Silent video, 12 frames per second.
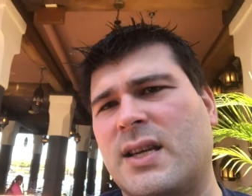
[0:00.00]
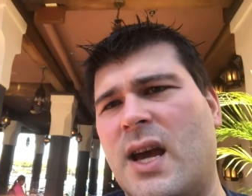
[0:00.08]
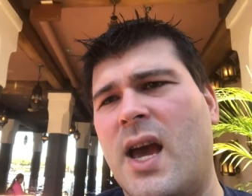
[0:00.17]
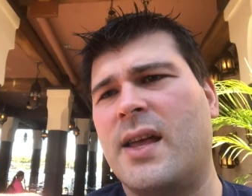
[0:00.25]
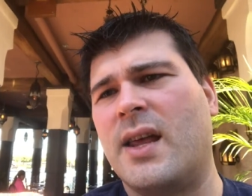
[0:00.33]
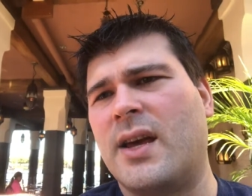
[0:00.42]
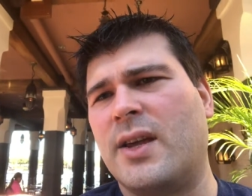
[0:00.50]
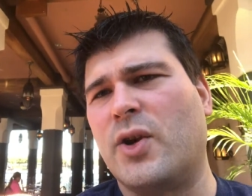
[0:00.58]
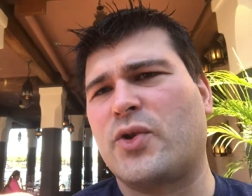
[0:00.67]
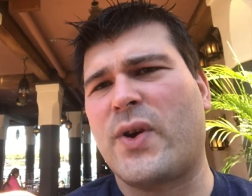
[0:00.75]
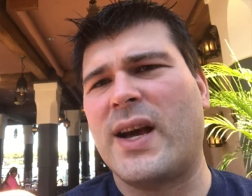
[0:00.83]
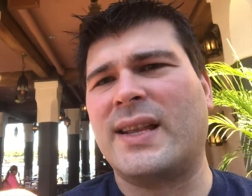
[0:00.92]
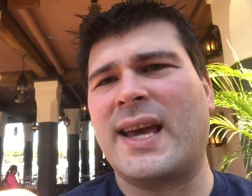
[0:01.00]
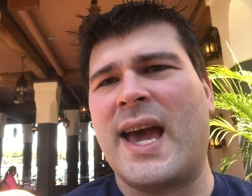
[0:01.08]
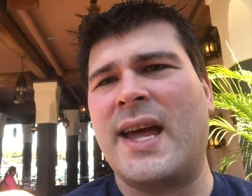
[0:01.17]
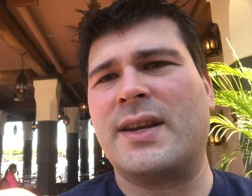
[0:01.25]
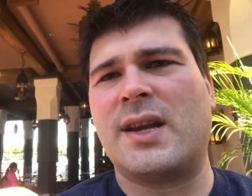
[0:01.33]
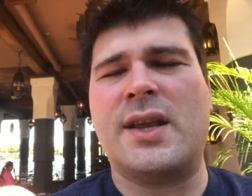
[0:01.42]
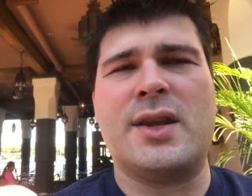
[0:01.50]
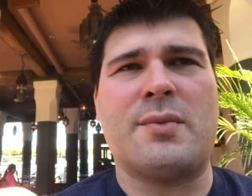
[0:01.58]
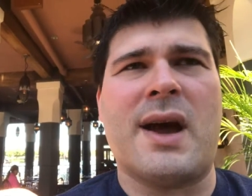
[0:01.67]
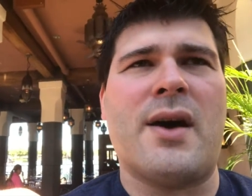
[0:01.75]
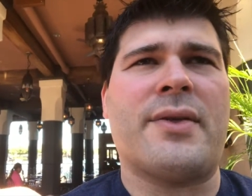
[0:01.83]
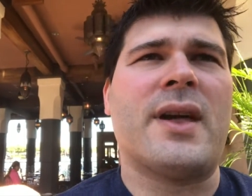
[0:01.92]
and, and you know, trailing end in your
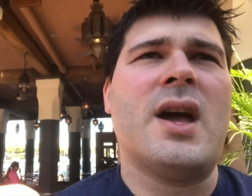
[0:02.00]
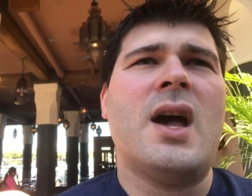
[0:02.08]
mouth.